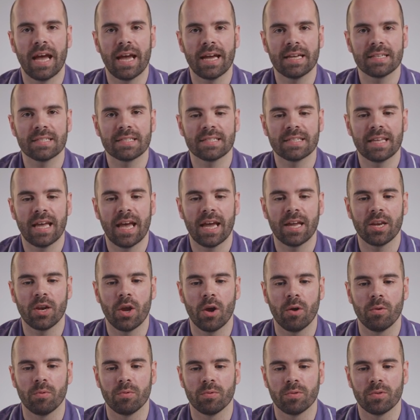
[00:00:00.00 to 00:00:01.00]
SA
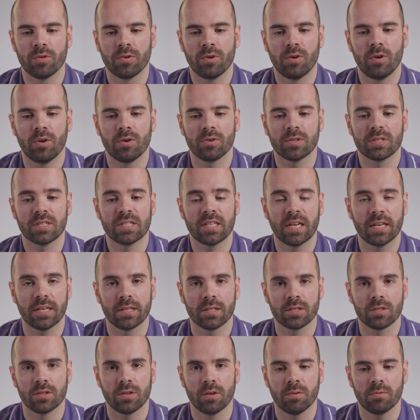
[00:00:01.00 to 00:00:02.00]
node or
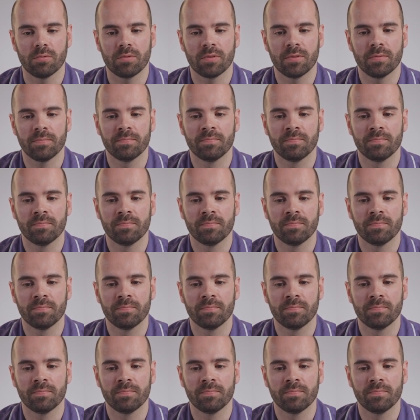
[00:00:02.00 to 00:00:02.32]
sinus node.